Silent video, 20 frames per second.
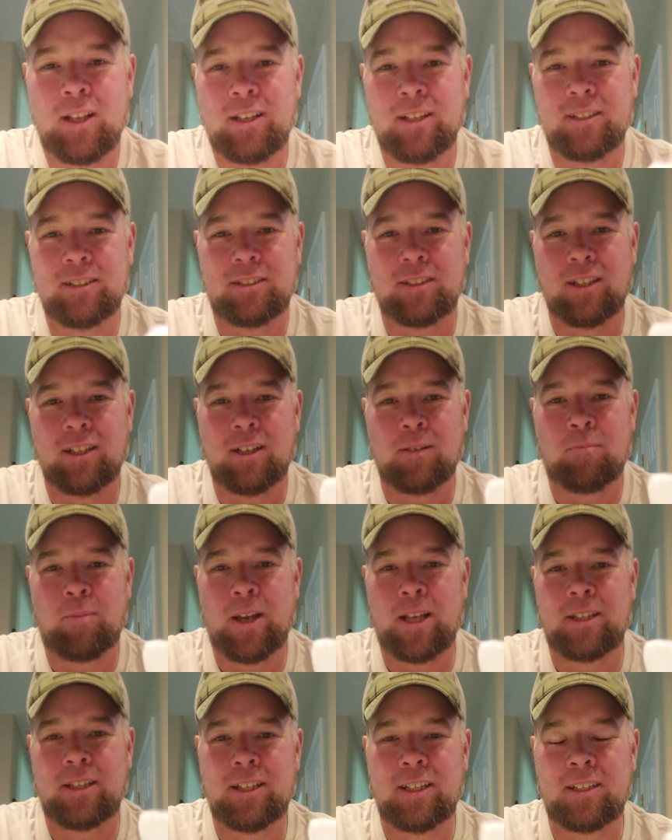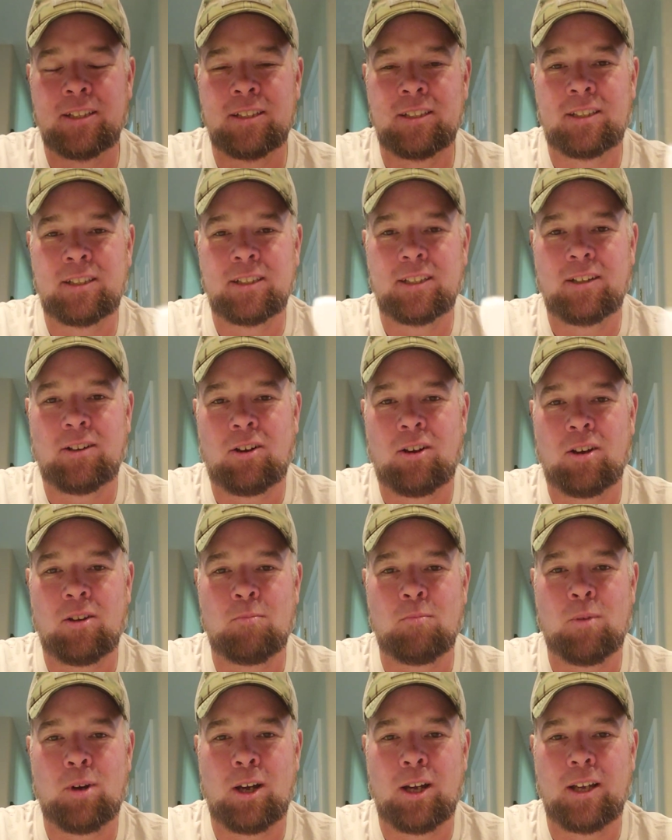Is paint these
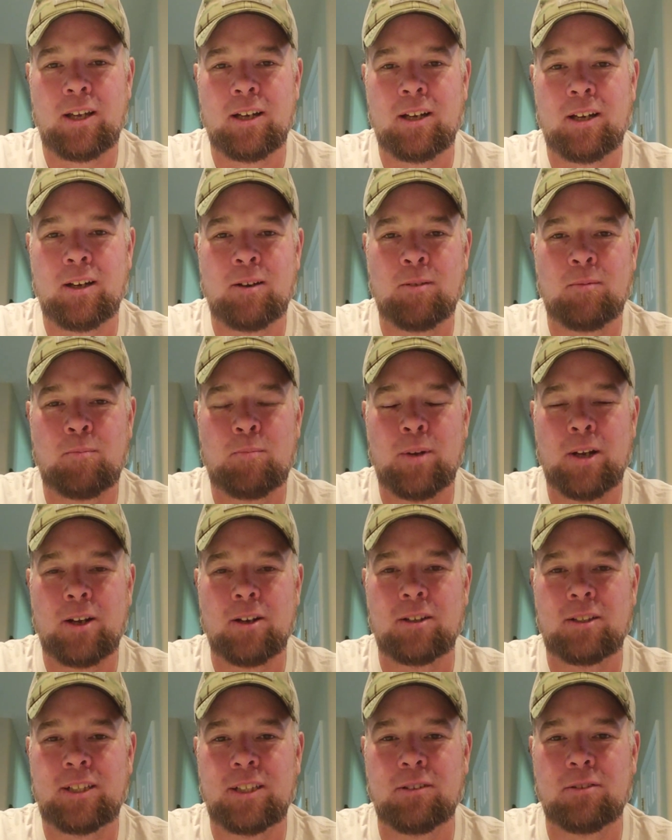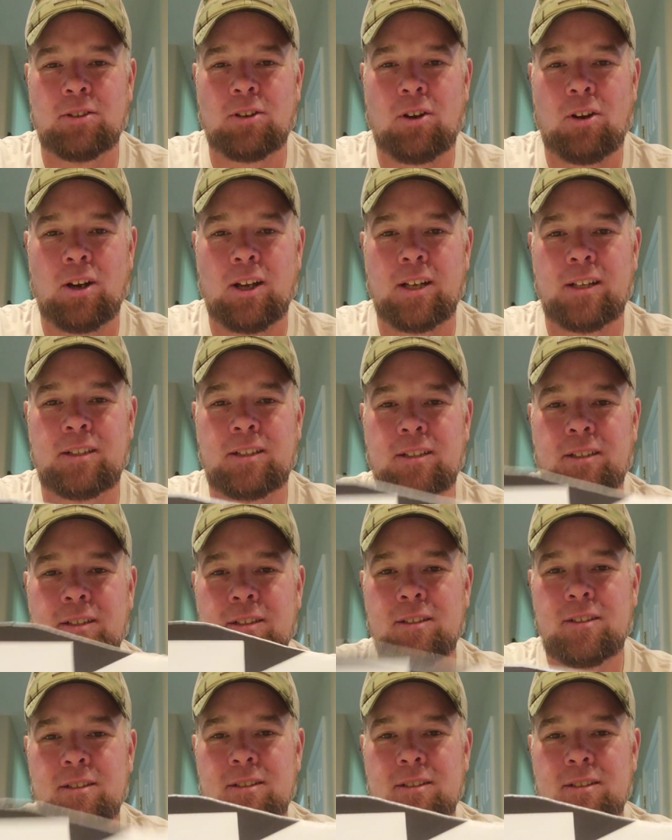on my bigger steel targets,